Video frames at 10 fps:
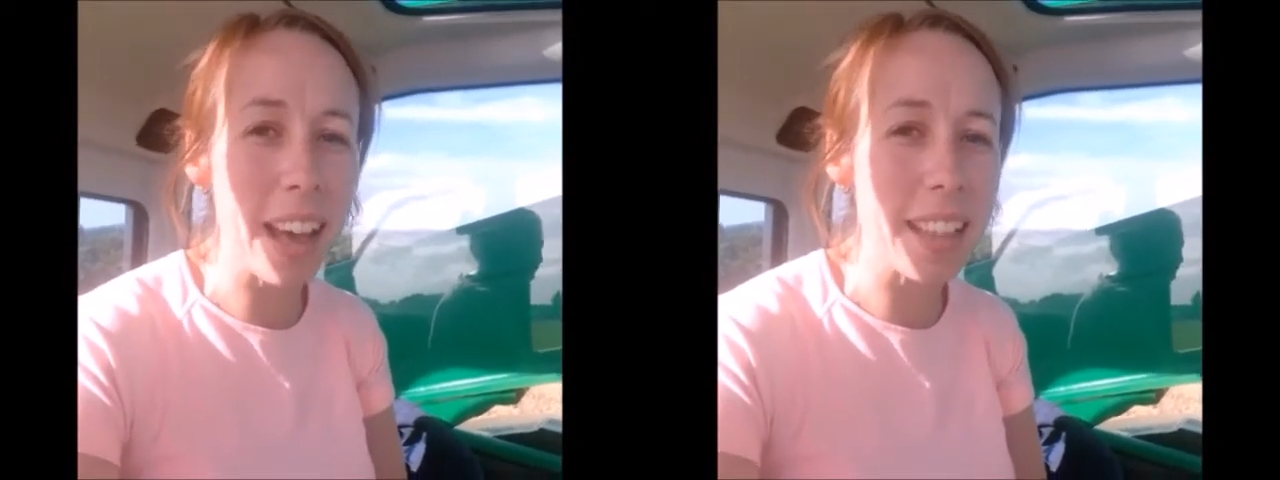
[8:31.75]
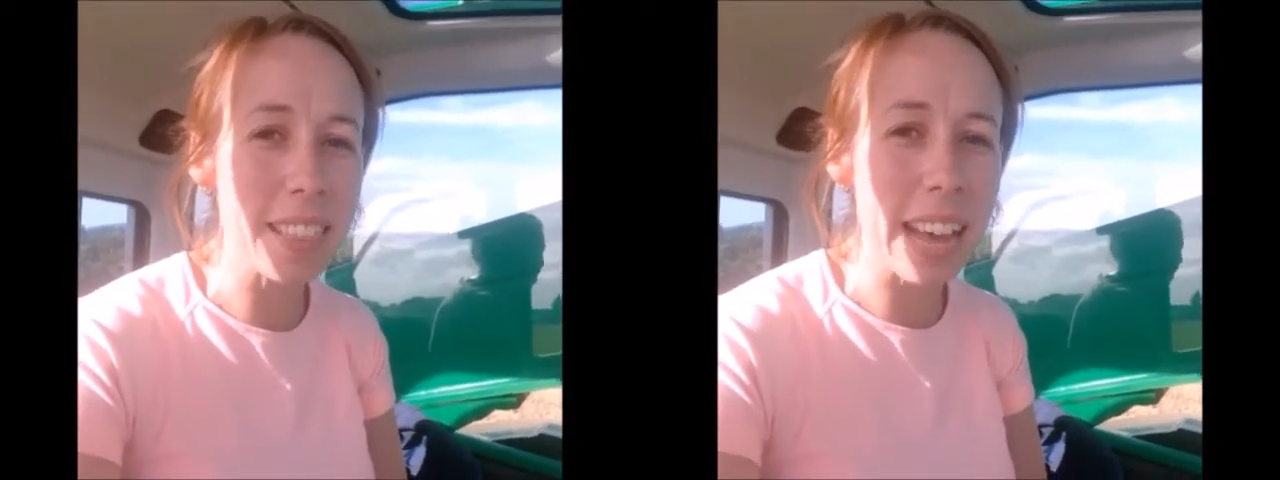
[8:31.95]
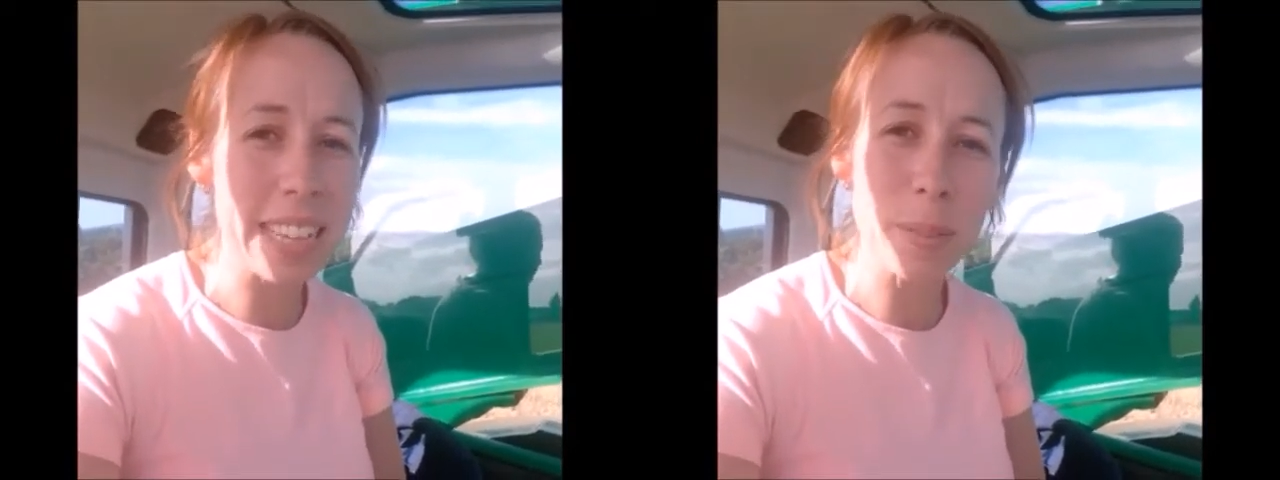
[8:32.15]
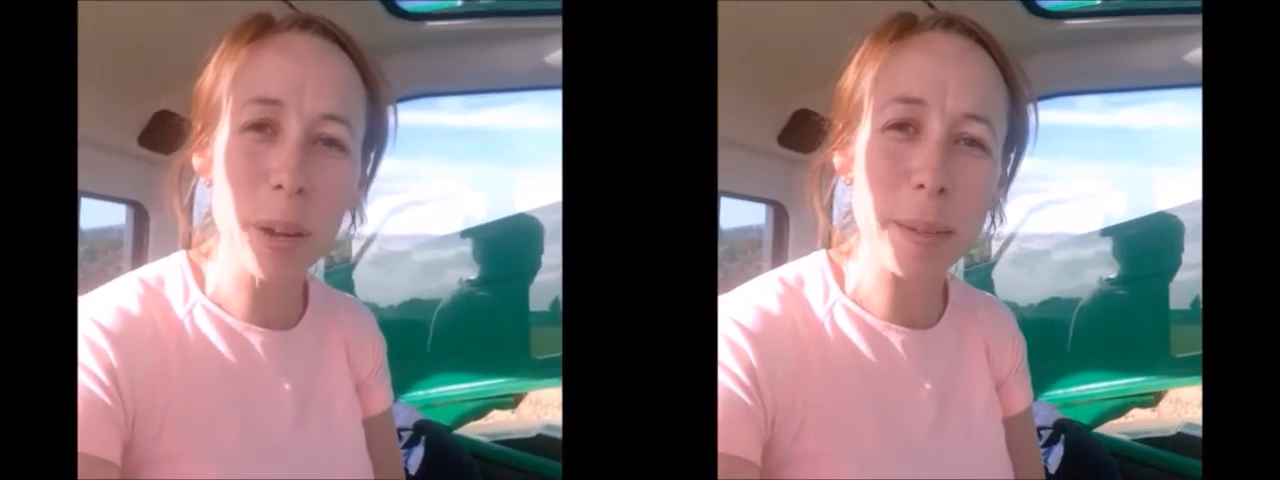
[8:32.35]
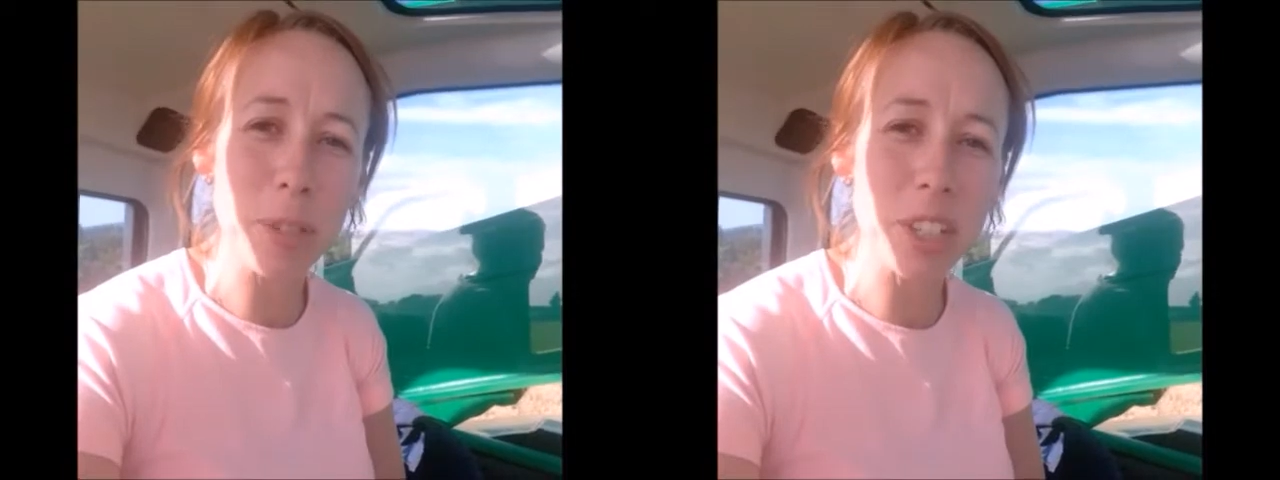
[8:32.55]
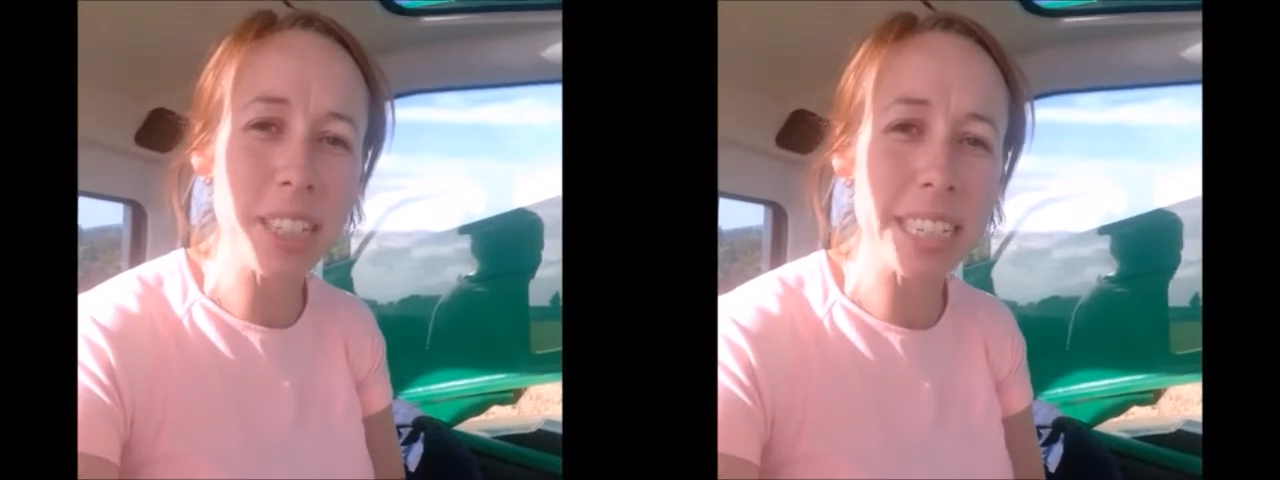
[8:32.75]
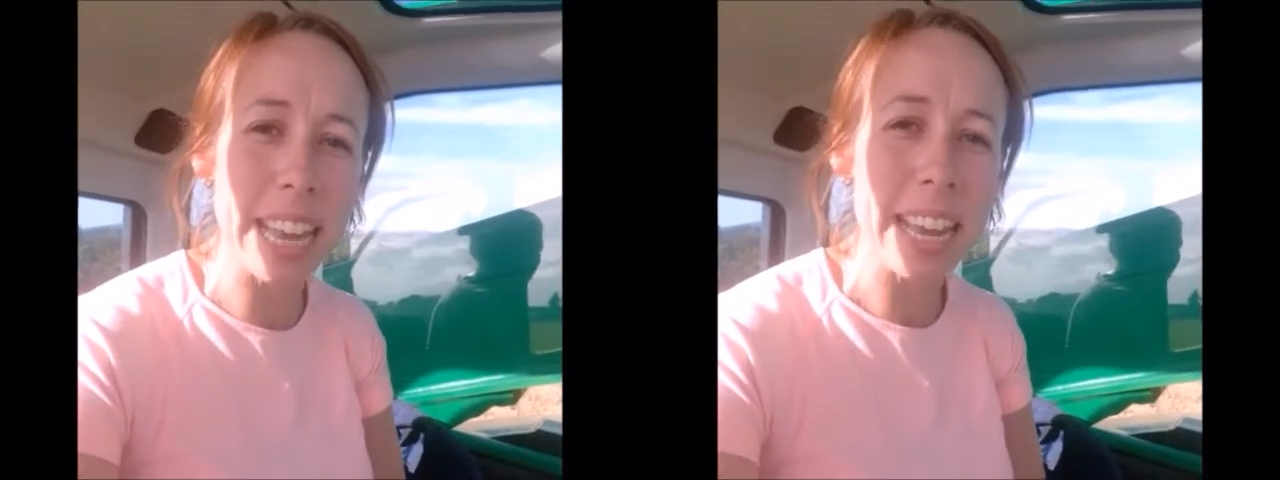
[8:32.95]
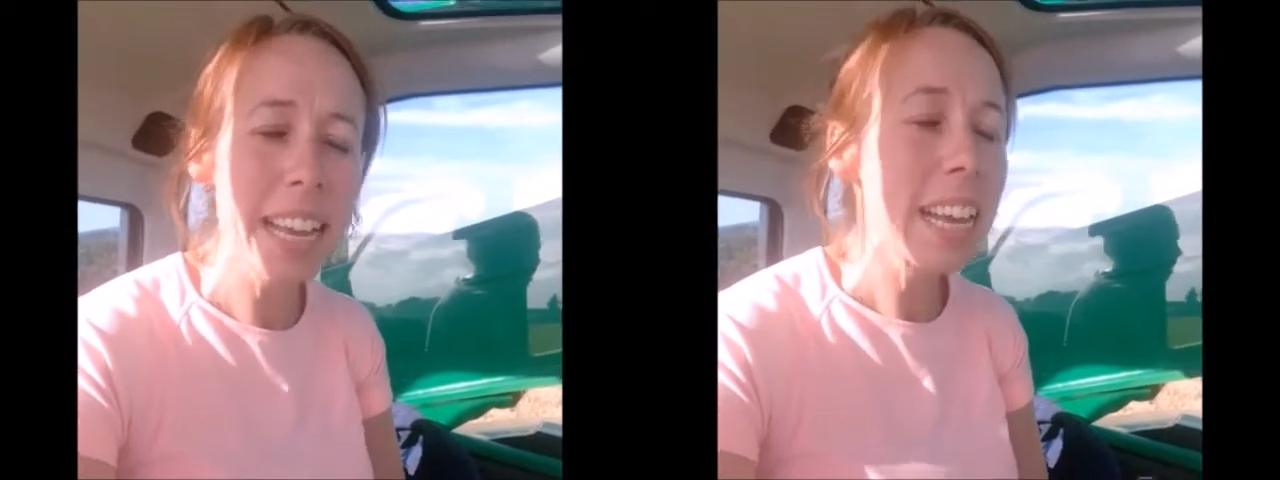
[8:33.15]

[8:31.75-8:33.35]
and that is what I'm doing today.